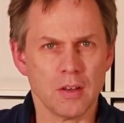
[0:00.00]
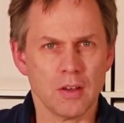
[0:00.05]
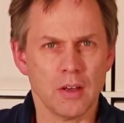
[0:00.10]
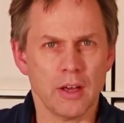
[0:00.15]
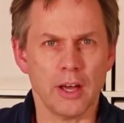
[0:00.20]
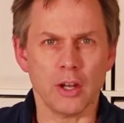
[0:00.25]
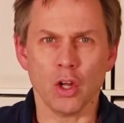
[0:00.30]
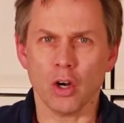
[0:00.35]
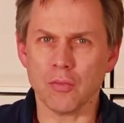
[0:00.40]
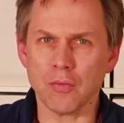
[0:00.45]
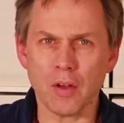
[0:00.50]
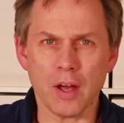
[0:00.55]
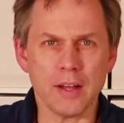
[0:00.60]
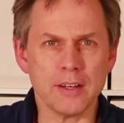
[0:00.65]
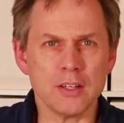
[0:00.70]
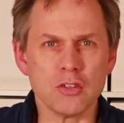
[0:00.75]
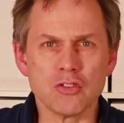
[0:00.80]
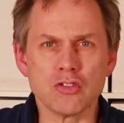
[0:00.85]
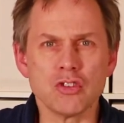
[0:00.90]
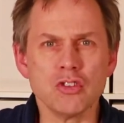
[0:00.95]
And offline
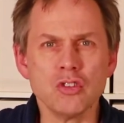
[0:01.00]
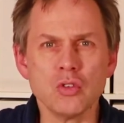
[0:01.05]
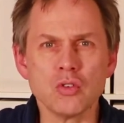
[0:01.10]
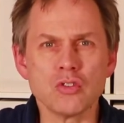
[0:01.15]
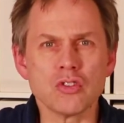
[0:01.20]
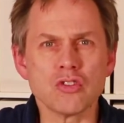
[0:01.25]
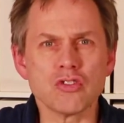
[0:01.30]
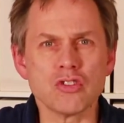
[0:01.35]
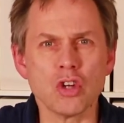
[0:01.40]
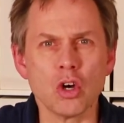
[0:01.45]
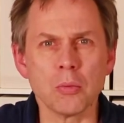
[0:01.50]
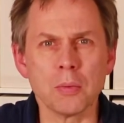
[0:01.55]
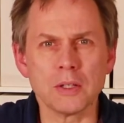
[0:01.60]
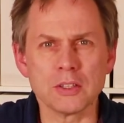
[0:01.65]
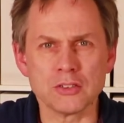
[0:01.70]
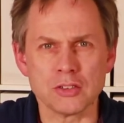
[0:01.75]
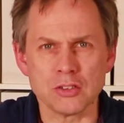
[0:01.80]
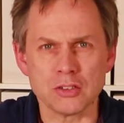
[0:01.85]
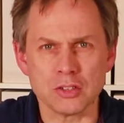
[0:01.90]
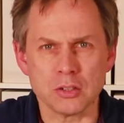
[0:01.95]
is to use a snowball
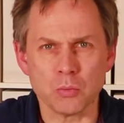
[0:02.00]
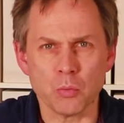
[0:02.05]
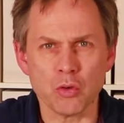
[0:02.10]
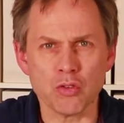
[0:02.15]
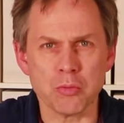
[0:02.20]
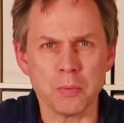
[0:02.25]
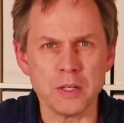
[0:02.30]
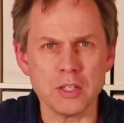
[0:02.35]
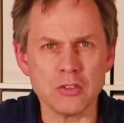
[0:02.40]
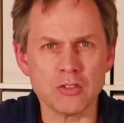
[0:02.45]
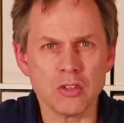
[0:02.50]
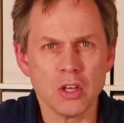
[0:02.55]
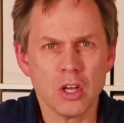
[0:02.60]
system, which means